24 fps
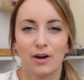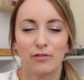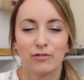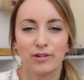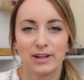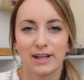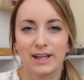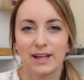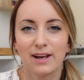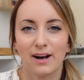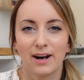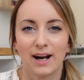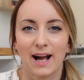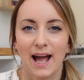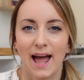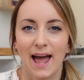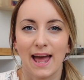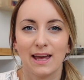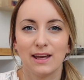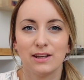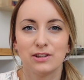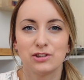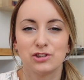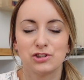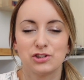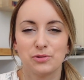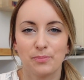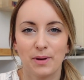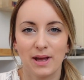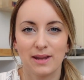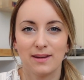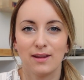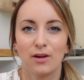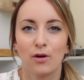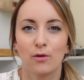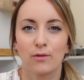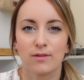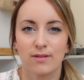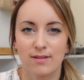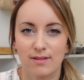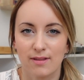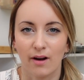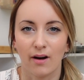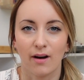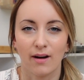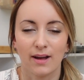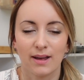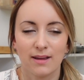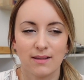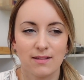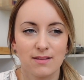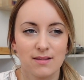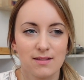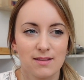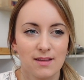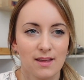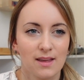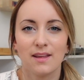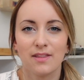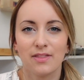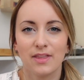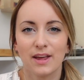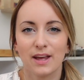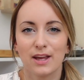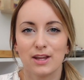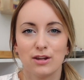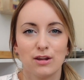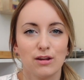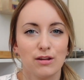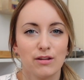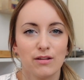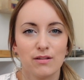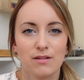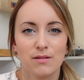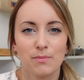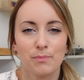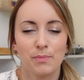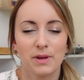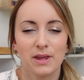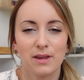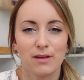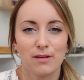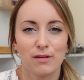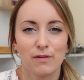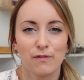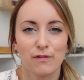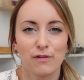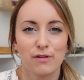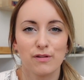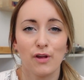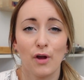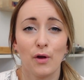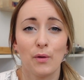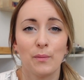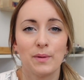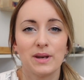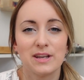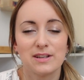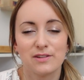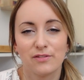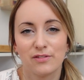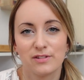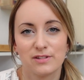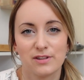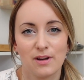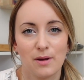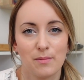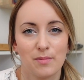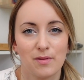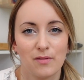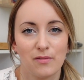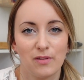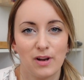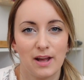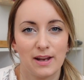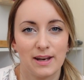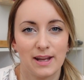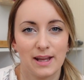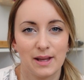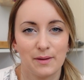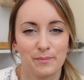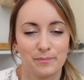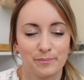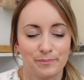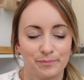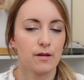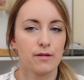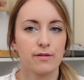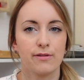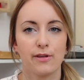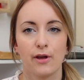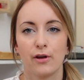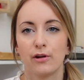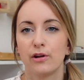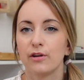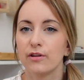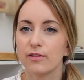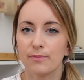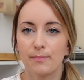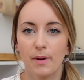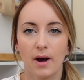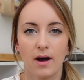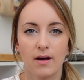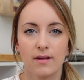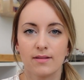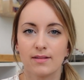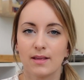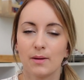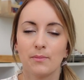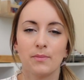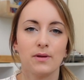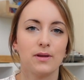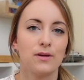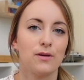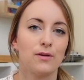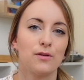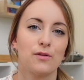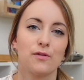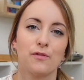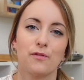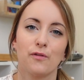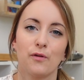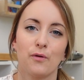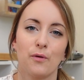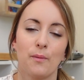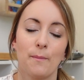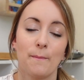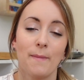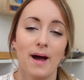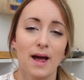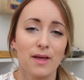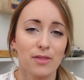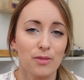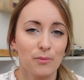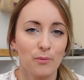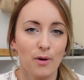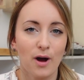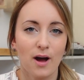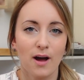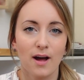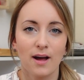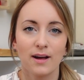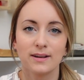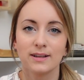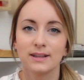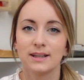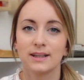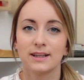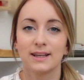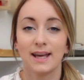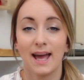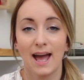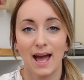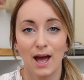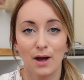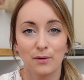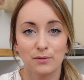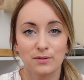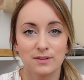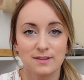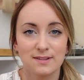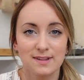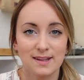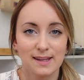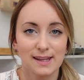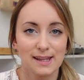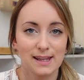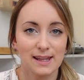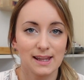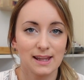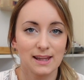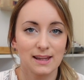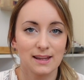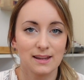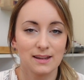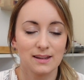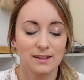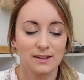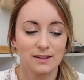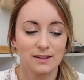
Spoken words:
a really young age, depending on size, they can be used for so many different types of learning. So loose parts can be used for math work, counting,